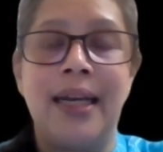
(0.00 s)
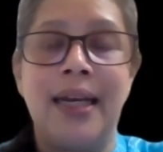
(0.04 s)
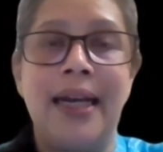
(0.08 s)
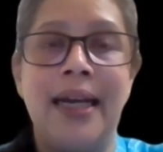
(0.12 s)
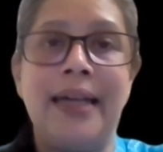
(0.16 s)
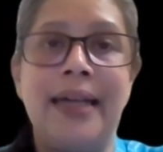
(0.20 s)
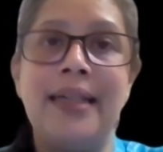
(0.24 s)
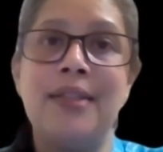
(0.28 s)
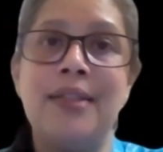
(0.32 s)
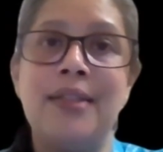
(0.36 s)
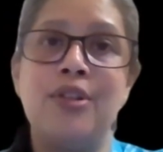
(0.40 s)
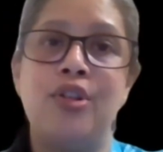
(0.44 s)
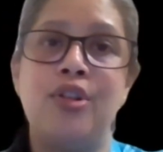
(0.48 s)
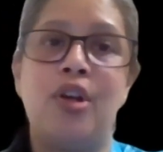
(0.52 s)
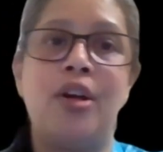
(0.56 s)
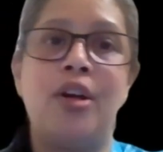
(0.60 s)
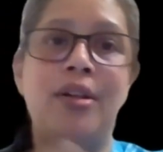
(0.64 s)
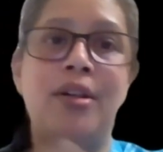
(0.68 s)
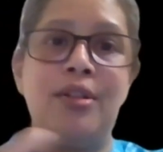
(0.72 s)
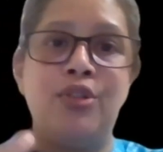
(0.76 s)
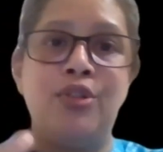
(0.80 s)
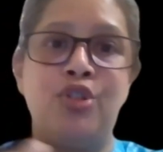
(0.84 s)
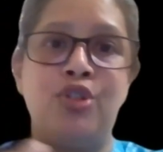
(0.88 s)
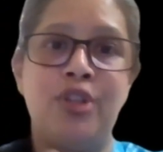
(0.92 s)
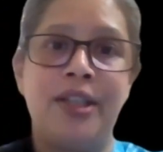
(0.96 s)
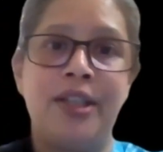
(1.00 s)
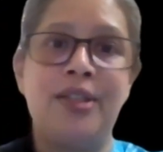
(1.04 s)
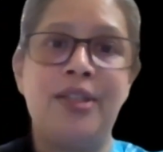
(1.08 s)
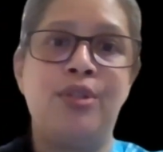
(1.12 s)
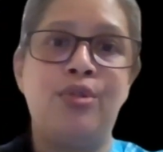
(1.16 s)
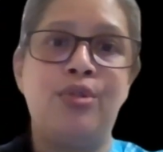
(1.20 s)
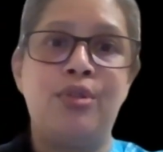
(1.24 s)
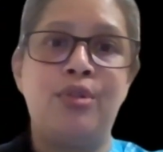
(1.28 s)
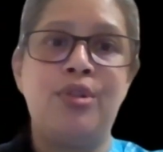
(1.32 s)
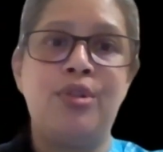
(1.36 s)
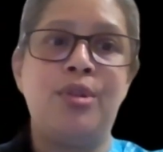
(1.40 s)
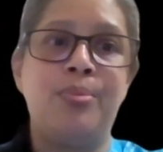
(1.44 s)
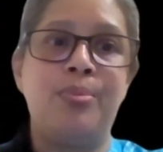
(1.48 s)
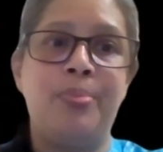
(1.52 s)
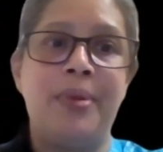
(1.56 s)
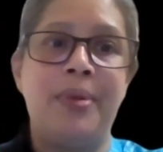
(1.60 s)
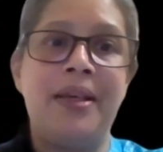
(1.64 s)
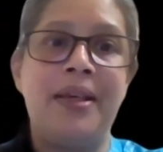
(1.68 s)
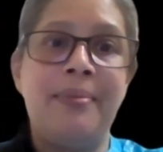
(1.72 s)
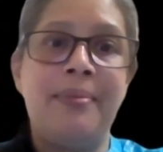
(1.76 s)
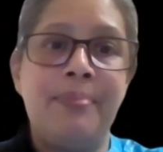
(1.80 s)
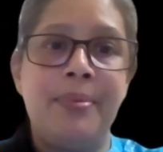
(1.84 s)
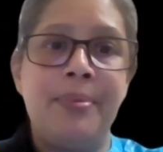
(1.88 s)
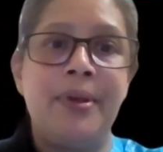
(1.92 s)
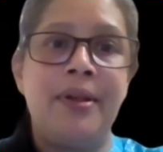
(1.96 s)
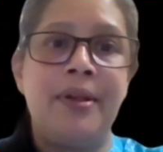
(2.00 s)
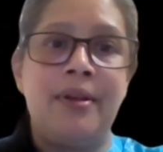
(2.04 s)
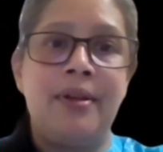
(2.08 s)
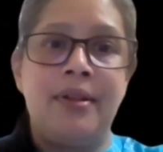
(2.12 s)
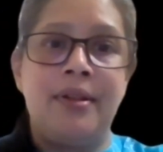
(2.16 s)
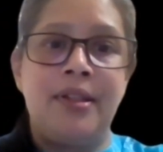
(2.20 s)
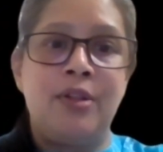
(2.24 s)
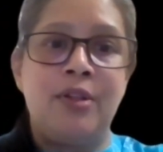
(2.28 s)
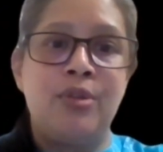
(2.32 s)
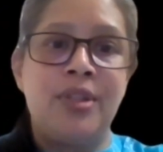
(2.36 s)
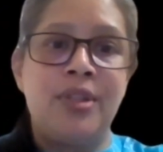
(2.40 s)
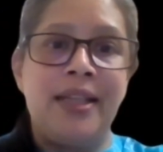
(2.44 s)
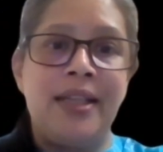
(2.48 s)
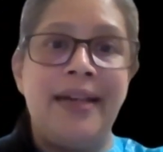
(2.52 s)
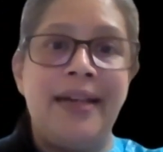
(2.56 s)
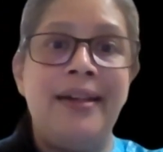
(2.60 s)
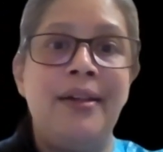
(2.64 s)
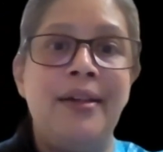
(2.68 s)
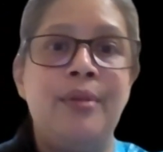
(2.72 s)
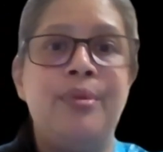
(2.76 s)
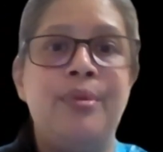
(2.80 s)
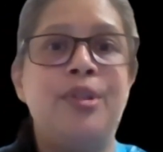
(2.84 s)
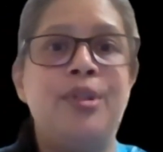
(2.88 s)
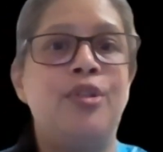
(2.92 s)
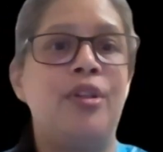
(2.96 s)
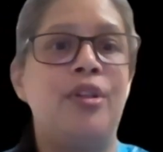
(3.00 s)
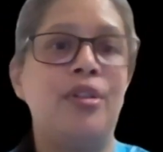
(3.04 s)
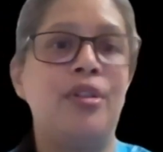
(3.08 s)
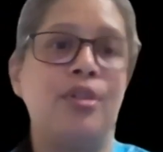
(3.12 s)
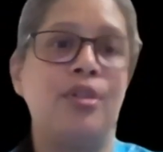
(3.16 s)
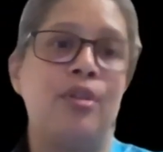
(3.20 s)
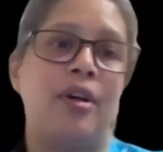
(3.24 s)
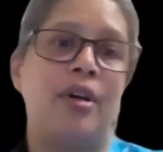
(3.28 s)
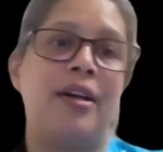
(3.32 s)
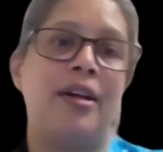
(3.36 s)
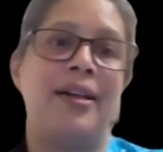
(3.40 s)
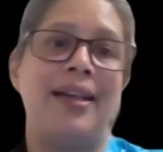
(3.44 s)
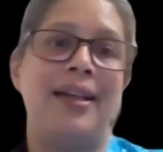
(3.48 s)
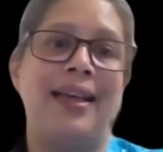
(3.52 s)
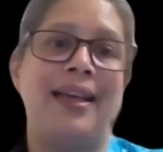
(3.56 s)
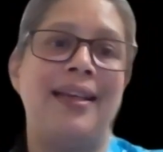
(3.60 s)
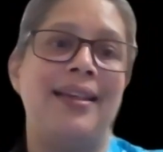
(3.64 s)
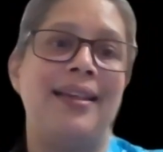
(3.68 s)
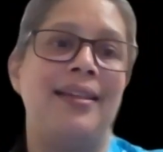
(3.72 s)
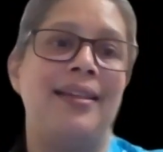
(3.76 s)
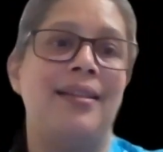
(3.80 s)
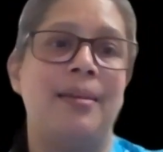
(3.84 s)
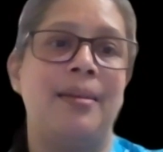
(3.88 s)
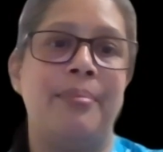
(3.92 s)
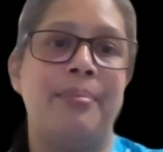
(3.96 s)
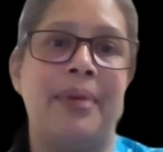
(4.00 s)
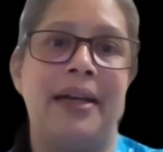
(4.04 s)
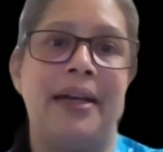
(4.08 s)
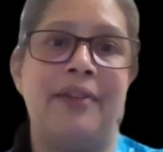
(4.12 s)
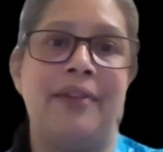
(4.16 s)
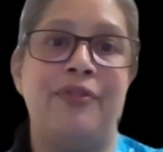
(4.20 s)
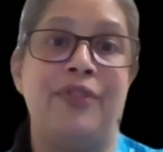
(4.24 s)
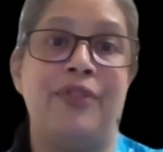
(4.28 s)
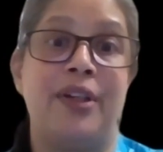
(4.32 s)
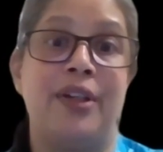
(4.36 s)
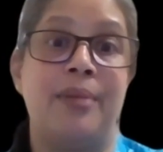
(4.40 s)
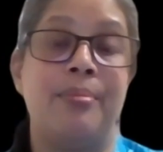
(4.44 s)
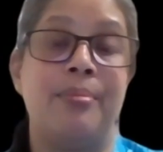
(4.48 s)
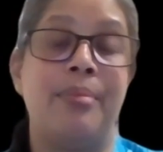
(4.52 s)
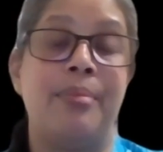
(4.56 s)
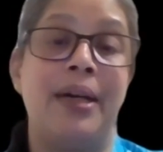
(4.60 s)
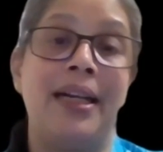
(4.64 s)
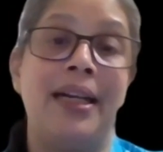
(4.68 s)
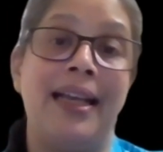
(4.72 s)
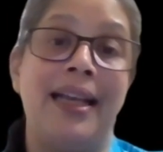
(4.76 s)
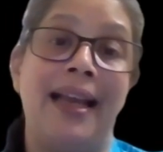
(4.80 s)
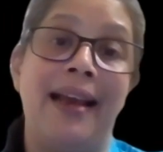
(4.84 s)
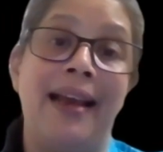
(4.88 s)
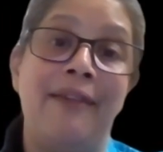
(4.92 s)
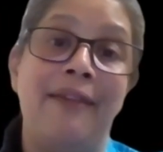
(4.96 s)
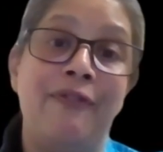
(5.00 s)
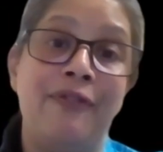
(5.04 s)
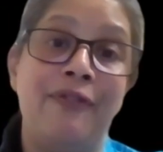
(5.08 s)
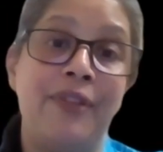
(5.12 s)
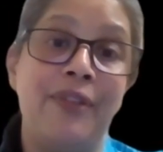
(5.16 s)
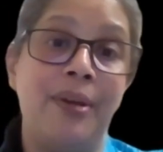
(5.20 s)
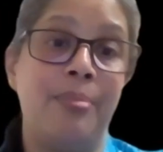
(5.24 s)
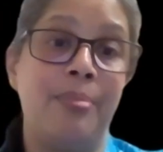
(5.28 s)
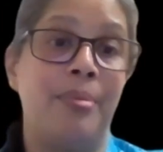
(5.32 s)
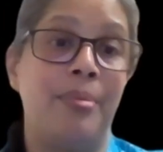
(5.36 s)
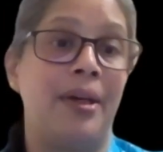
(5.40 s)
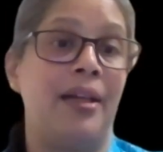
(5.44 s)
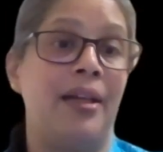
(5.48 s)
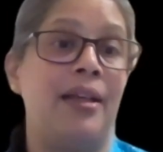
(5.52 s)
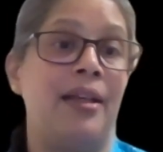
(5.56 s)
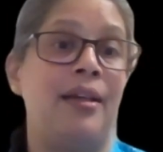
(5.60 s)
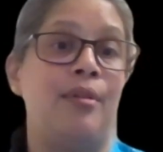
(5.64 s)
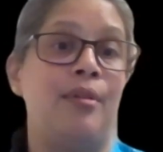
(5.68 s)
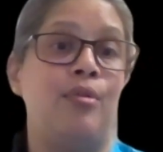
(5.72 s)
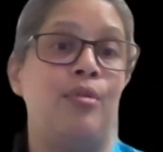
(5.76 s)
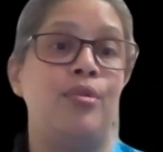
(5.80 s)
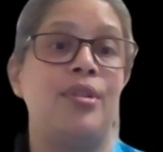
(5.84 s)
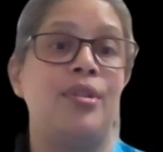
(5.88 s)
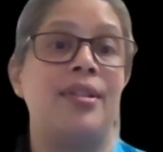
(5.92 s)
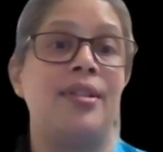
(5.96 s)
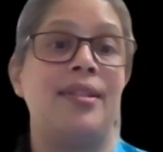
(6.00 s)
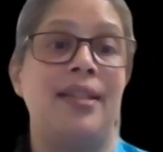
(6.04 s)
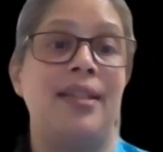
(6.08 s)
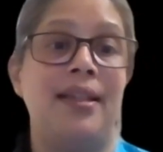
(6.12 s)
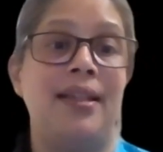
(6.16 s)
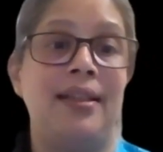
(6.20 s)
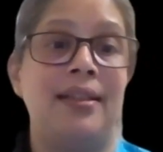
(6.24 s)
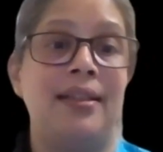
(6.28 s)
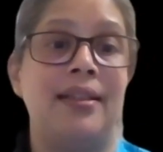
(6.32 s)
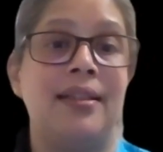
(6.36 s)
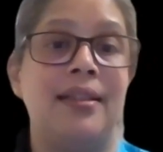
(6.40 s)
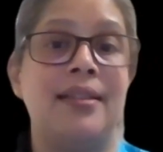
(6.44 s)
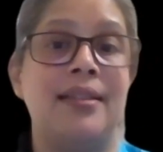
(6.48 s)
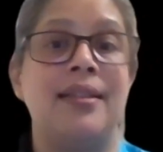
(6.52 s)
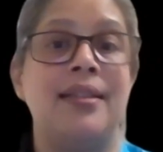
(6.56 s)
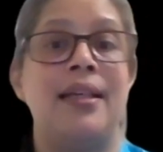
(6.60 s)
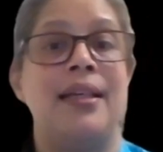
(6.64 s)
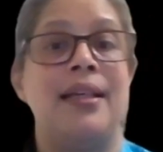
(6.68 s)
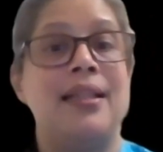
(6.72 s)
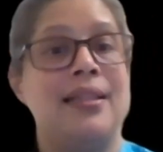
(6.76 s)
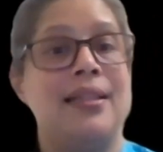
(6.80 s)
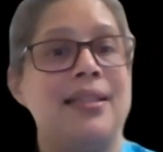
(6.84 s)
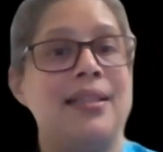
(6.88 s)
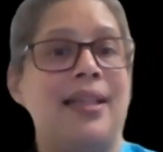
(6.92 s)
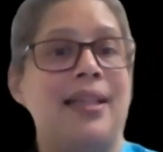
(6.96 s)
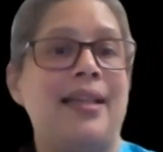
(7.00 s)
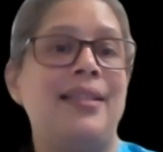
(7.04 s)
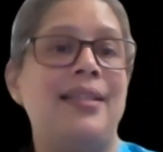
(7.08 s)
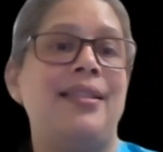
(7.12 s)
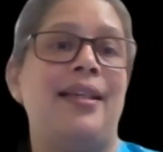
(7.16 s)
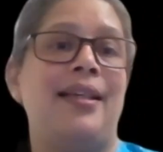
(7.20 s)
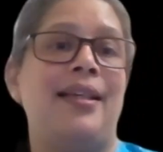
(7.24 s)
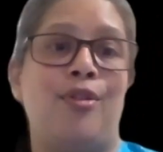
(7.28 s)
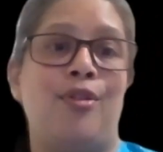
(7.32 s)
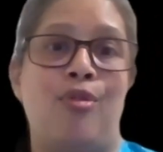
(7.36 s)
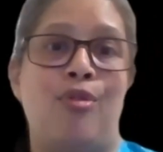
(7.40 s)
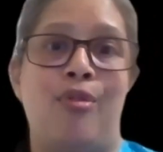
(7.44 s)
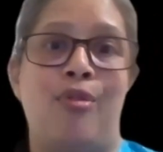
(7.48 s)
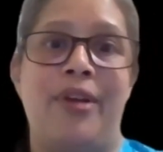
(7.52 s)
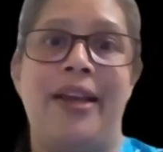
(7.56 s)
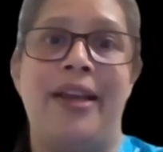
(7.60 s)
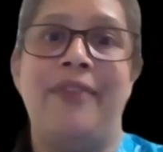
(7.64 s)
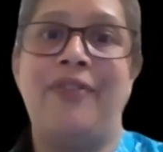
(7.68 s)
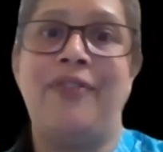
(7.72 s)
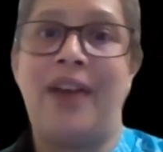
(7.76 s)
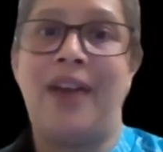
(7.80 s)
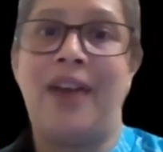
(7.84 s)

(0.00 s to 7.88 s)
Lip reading: It is not just those people, those individuals who are taking the benefit, but everybody who's seeing this says that, oh, if